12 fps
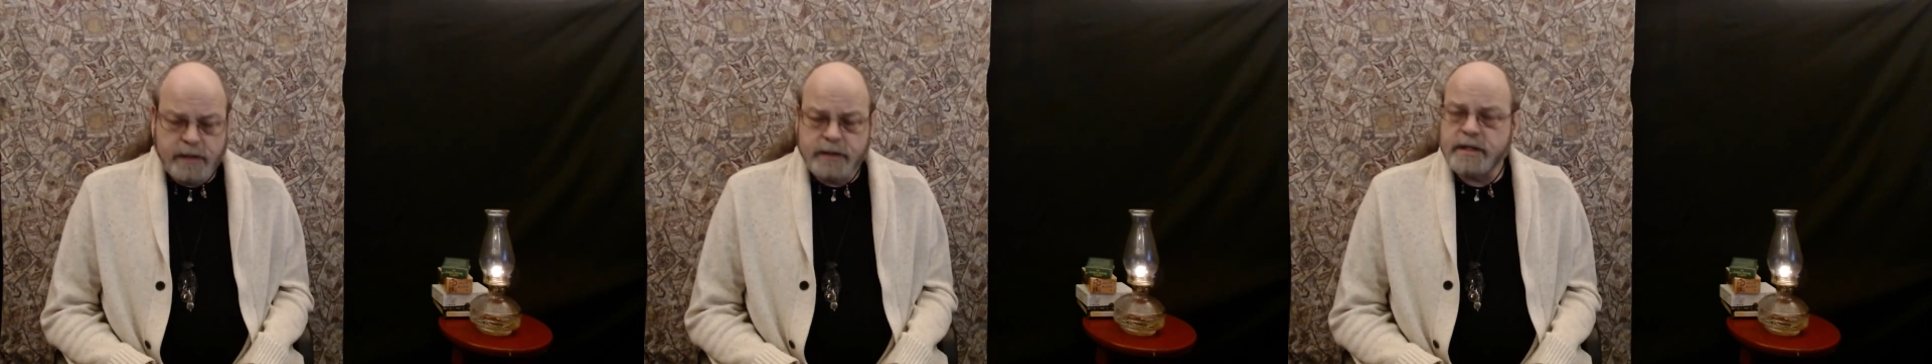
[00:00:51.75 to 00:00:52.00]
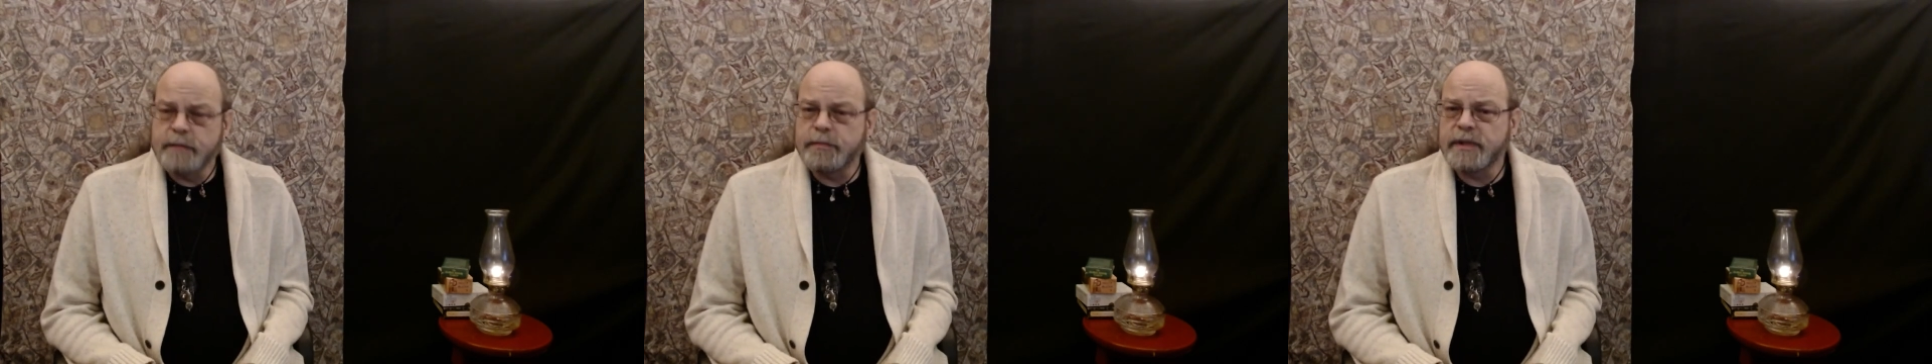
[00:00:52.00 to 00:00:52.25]

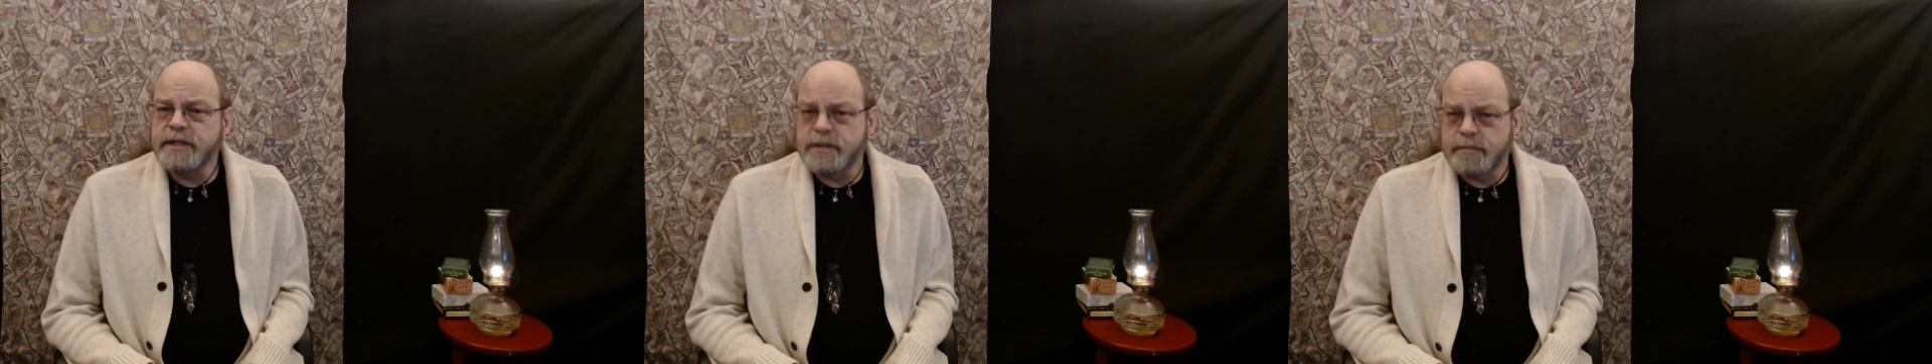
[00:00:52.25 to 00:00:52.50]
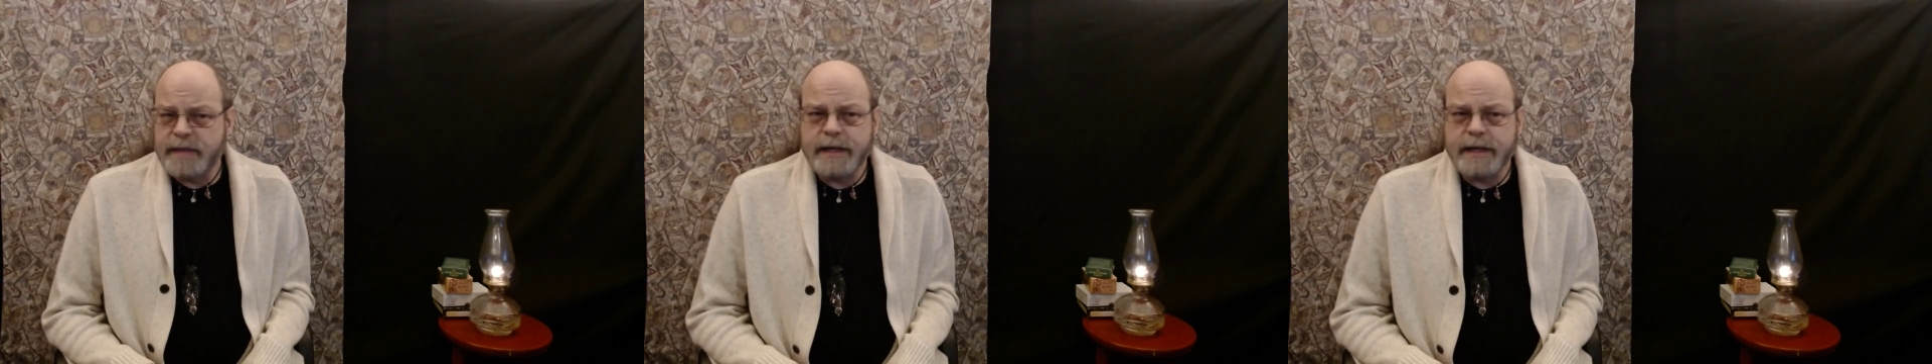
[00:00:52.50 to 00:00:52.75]
Simply
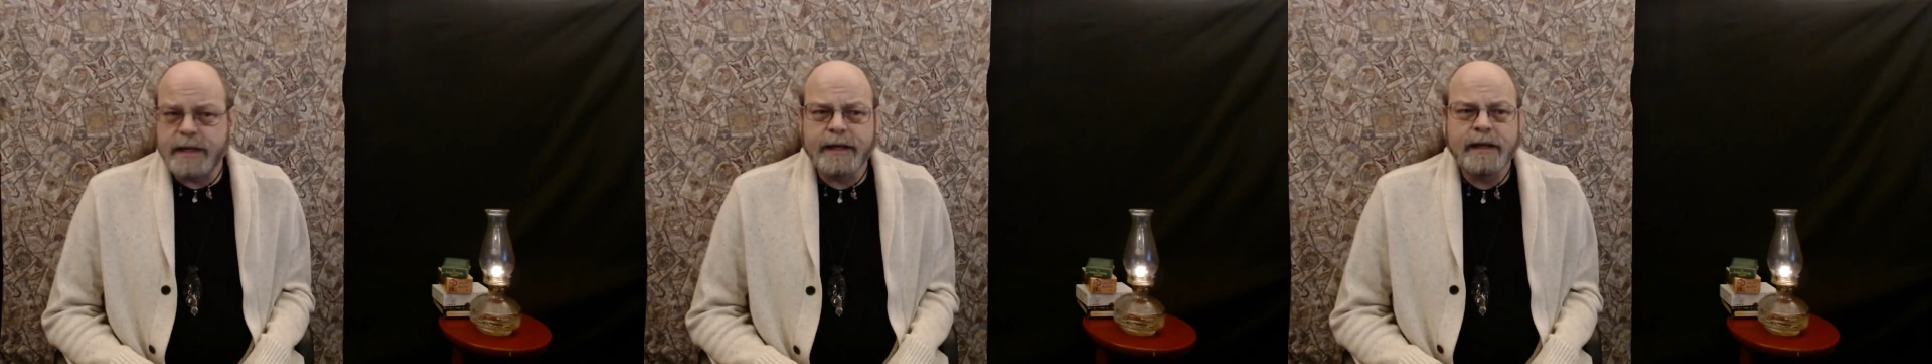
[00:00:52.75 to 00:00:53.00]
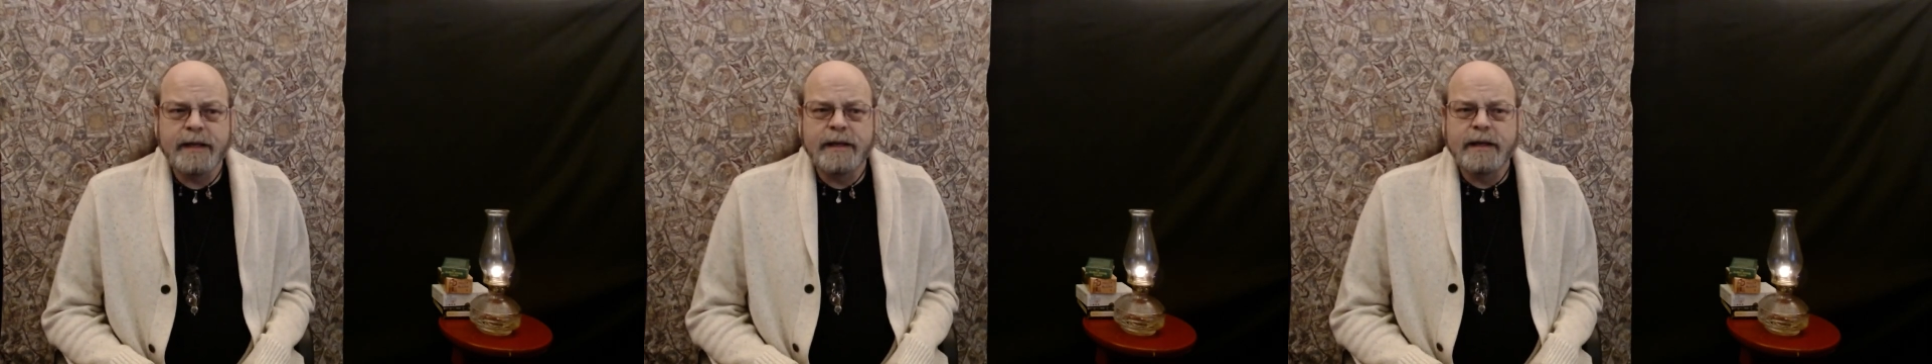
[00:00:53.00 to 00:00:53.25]

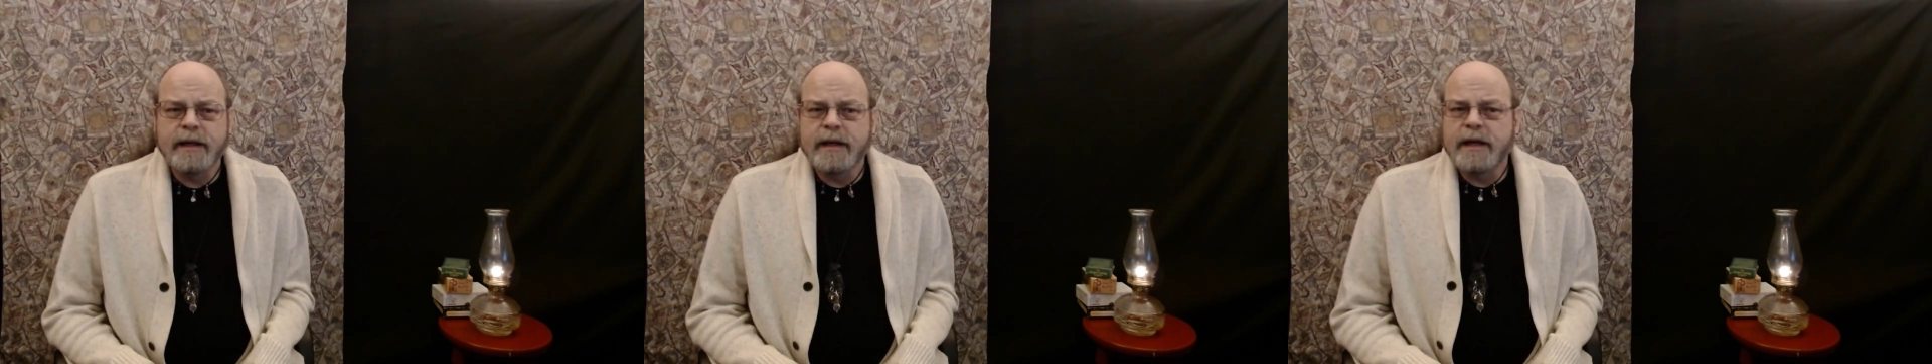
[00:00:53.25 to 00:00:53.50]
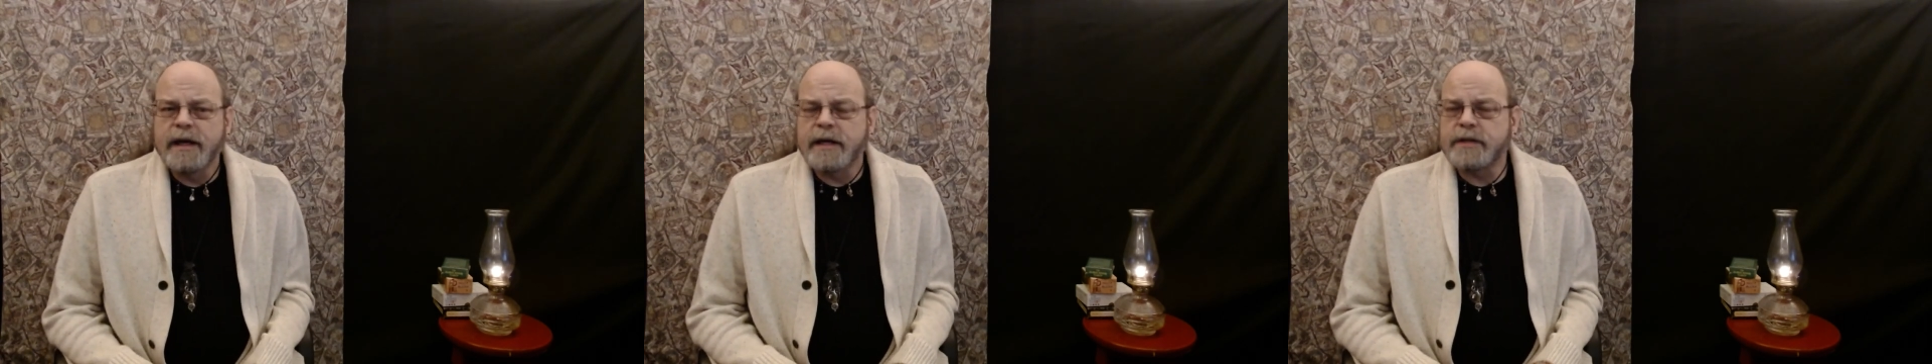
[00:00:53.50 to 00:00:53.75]
speaking,
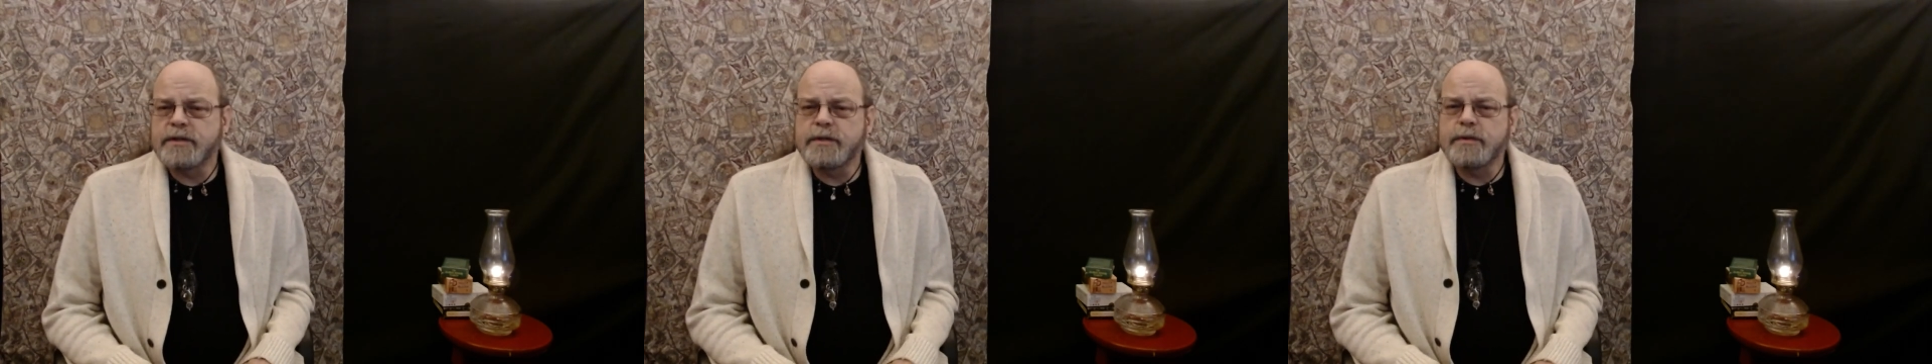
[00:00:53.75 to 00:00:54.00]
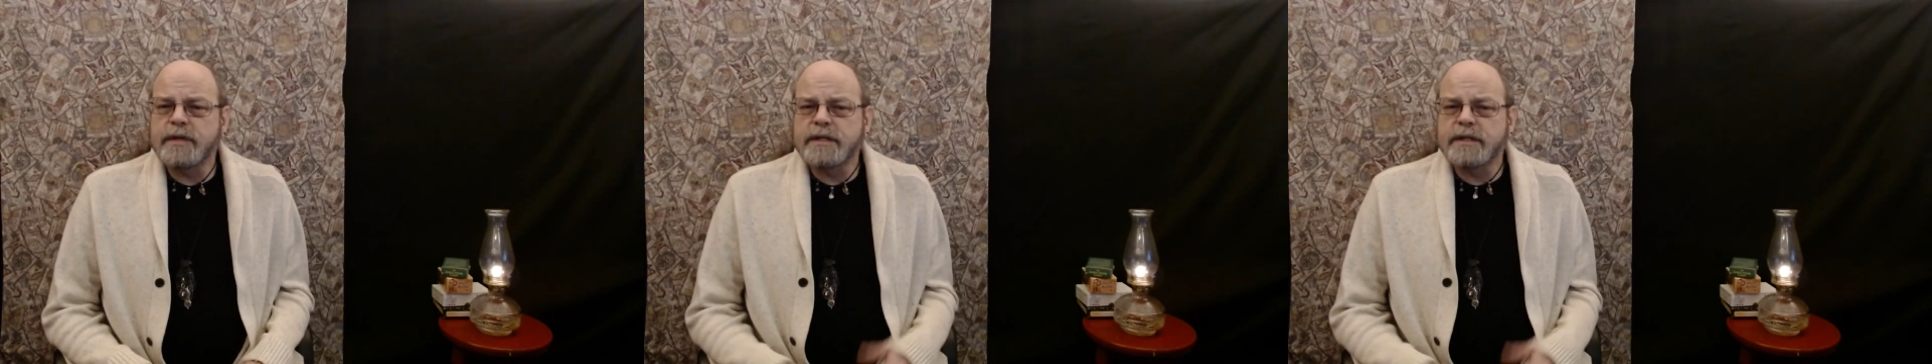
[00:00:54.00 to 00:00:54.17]
a suit